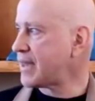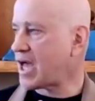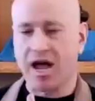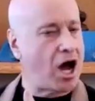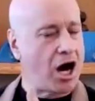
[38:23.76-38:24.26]

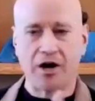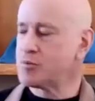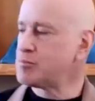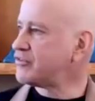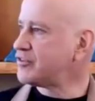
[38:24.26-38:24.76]
I
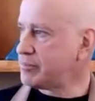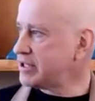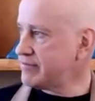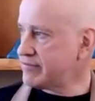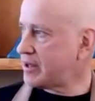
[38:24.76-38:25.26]
100%
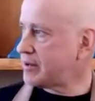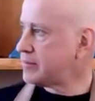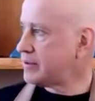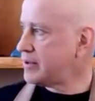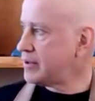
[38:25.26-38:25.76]
believe that.
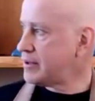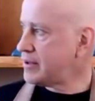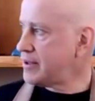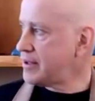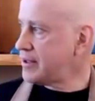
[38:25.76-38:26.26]

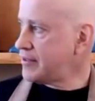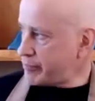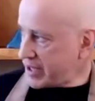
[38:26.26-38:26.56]
The